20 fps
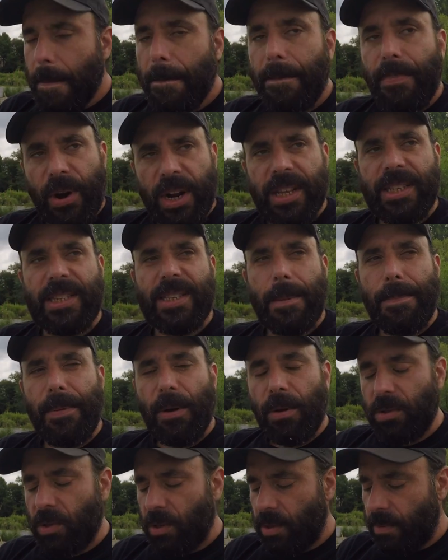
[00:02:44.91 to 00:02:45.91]

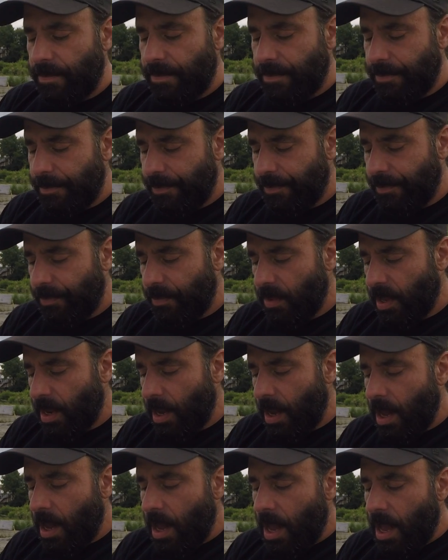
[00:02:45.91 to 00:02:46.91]
principles,
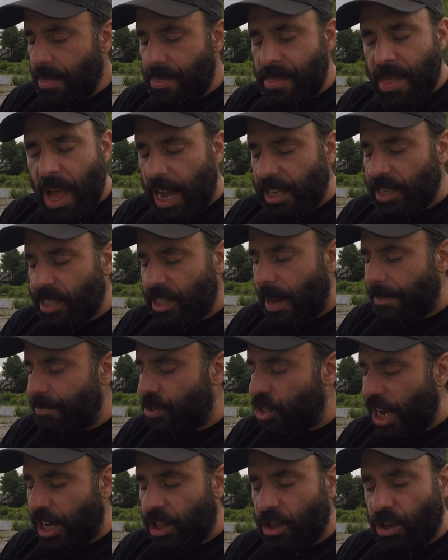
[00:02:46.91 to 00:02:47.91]
not
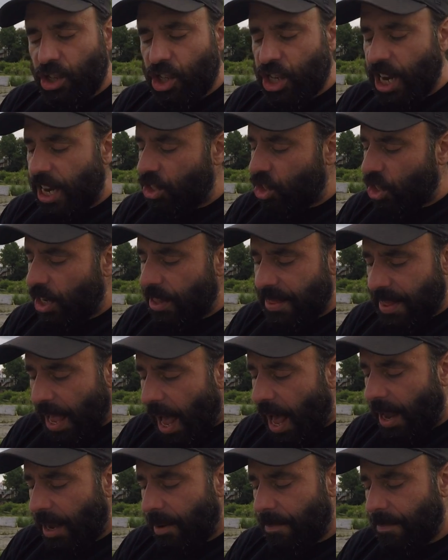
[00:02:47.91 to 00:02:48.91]
subject to change in
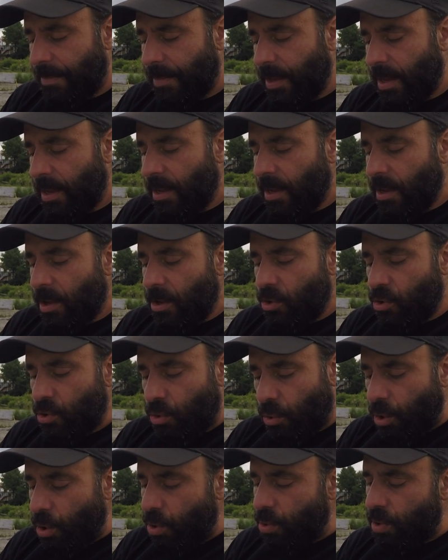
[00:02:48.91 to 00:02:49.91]
time.
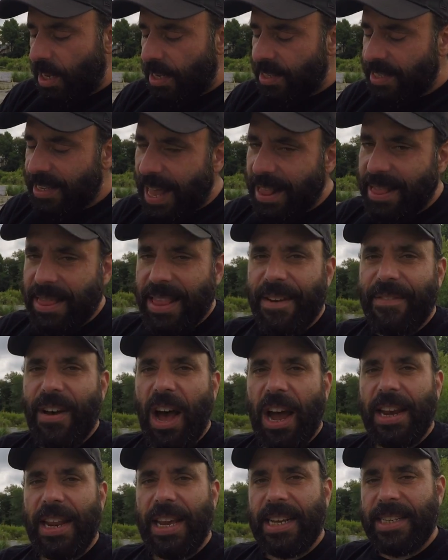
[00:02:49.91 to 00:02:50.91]
Truth is that
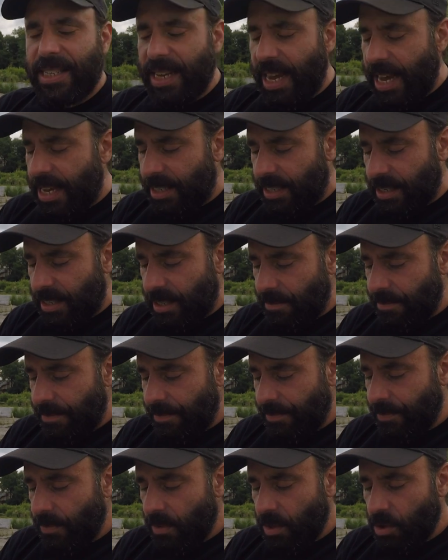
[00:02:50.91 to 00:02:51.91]
divine exists.
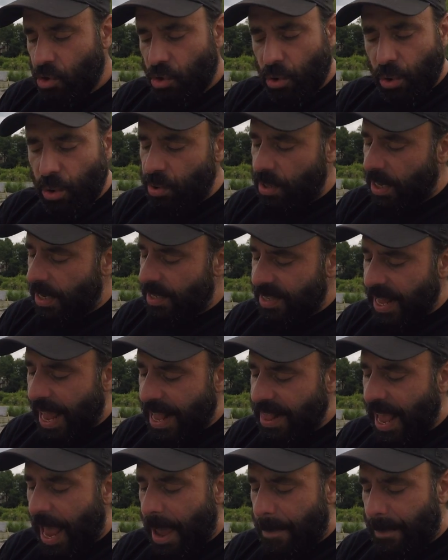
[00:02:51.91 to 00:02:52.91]
Truth is
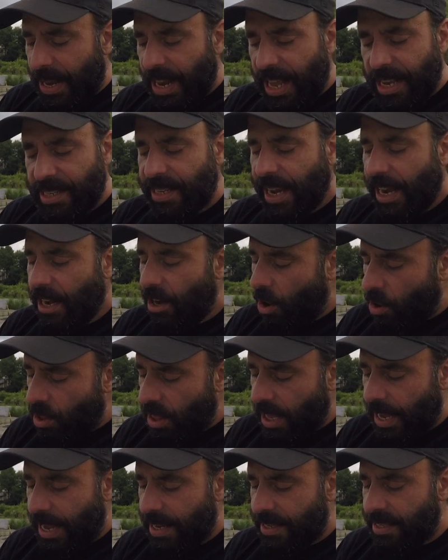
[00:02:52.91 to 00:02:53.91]
that happiness can
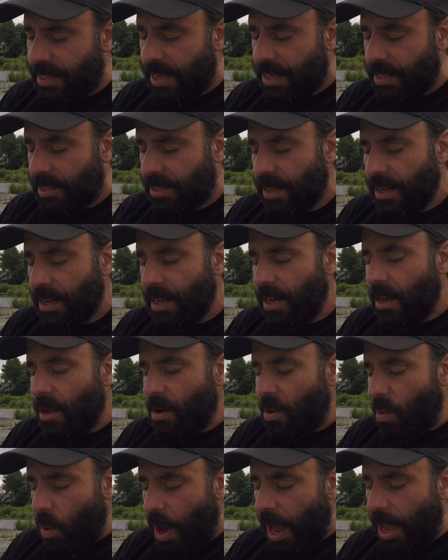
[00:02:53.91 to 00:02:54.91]
only exist
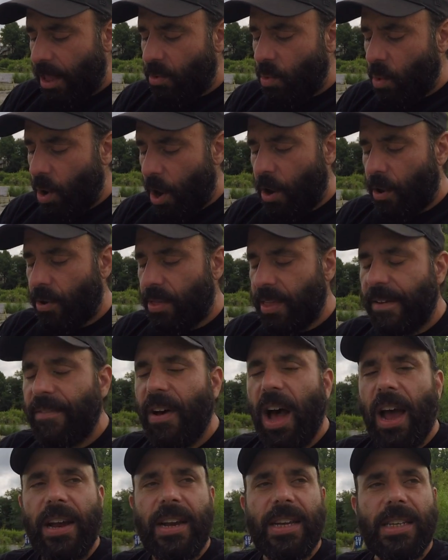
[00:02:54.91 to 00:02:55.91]
when where
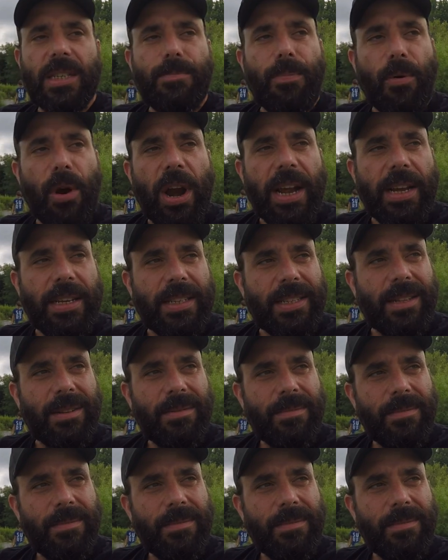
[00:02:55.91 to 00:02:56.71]
divine is praised.